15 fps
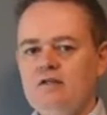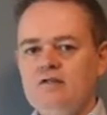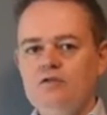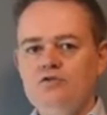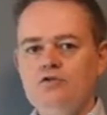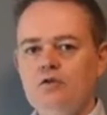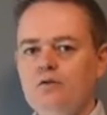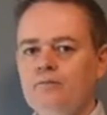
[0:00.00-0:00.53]
it
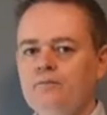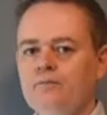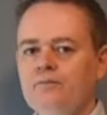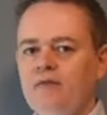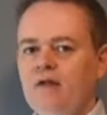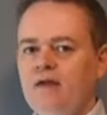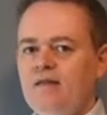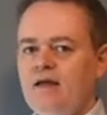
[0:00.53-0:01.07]
should?
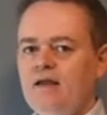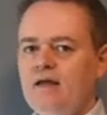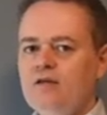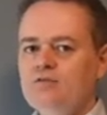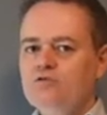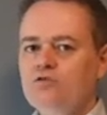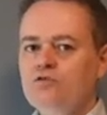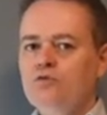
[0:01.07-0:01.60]
That
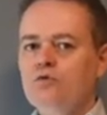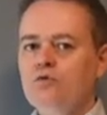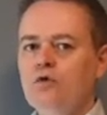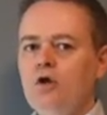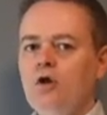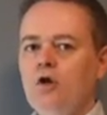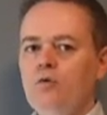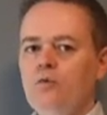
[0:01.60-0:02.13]
has to
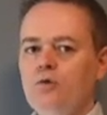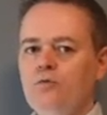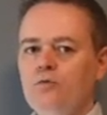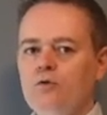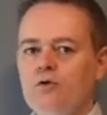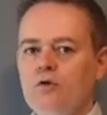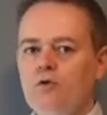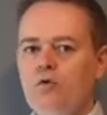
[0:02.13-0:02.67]
do
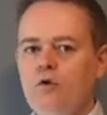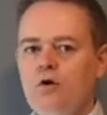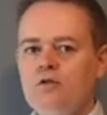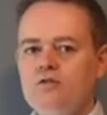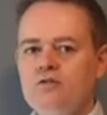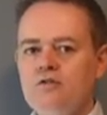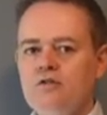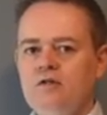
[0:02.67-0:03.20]
with the
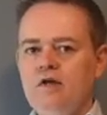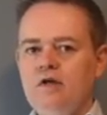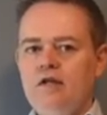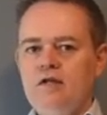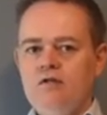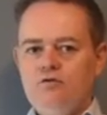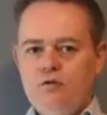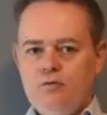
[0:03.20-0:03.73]
quality
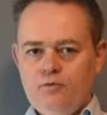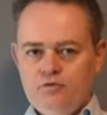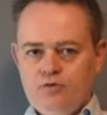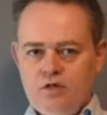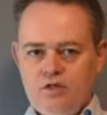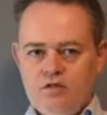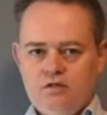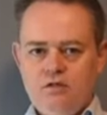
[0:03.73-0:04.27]
and
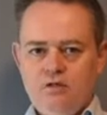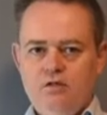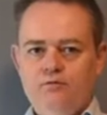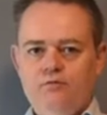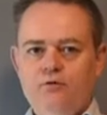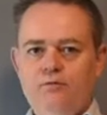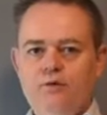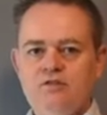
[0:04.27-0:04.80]
interpretation
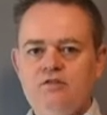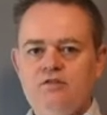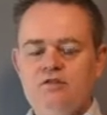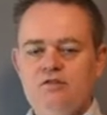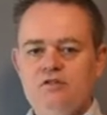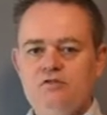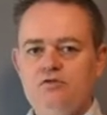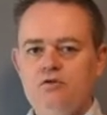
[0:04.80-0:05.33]
of your
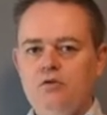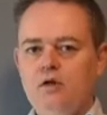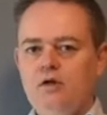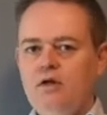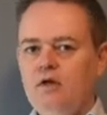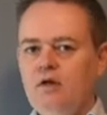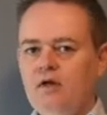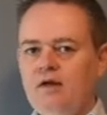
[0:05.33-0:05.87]
messages and so
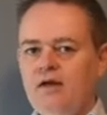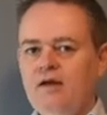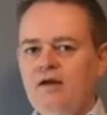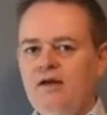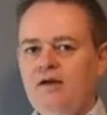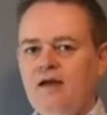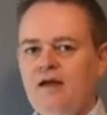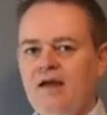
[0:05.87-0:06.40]
on.
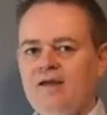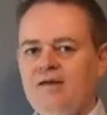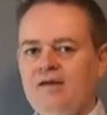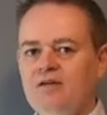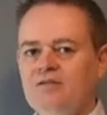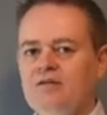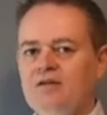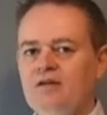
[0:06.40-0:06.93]

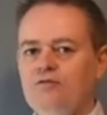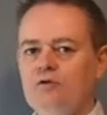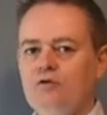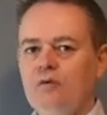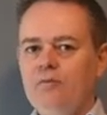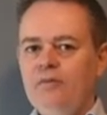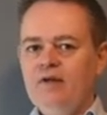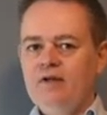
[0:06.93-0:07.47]
And if you
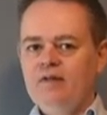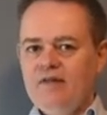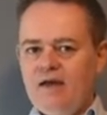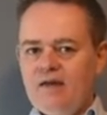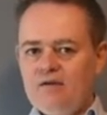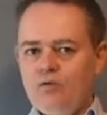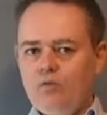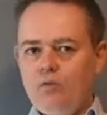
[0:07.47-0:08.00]
compare
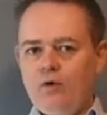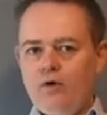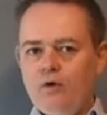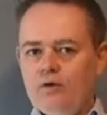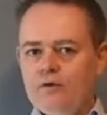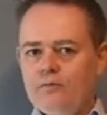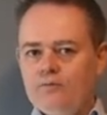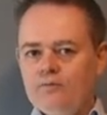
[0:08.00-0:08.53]
that
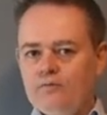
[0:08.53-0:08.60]
world